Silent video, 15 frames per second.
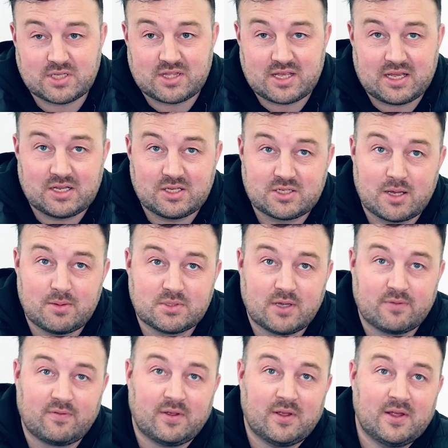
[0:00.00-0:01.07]
the thing in terms
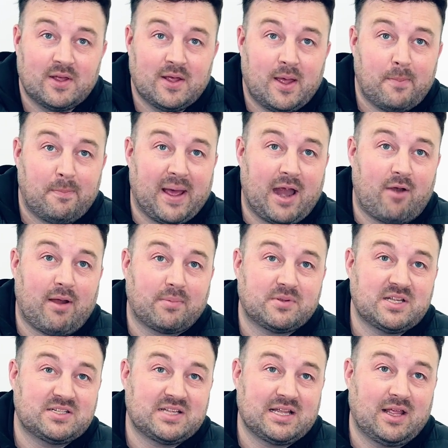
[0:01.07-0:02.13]
of Power Apps.
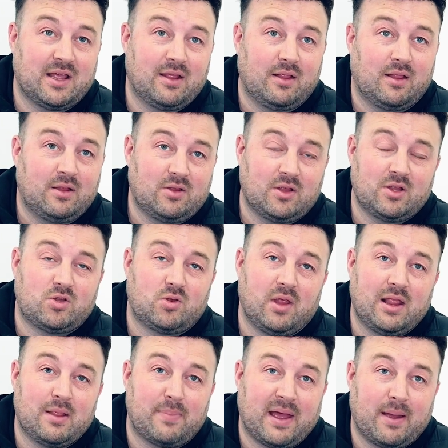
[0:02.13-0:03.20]
It
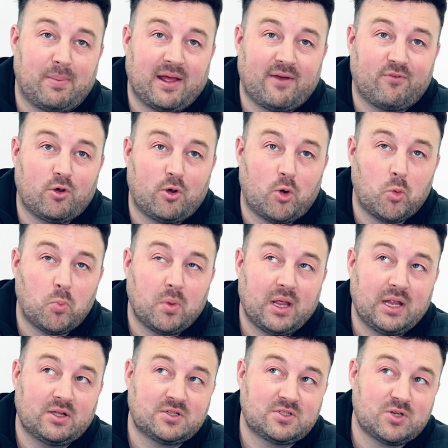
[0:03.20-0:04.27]
in the Power Platform,
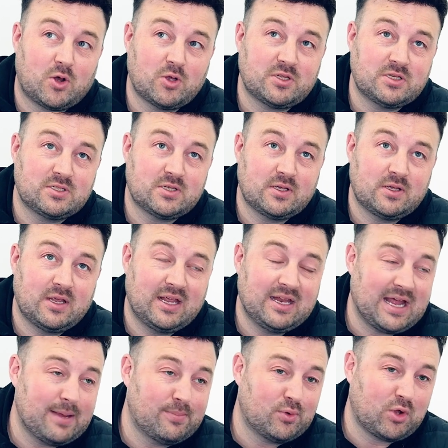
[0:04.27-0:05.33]
it's starting to
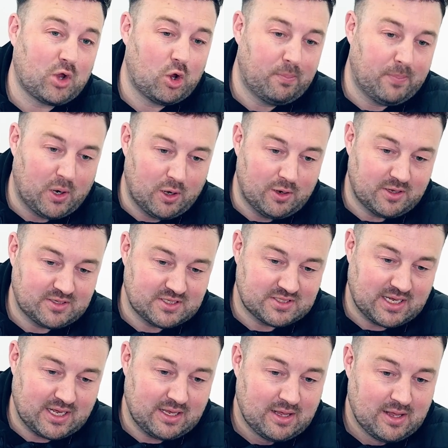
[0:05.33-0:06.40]
enable Copilot to
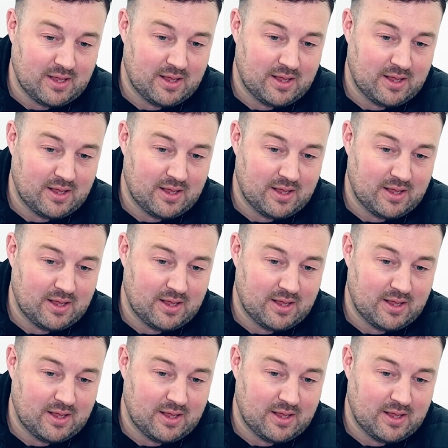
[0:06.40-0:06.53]
say,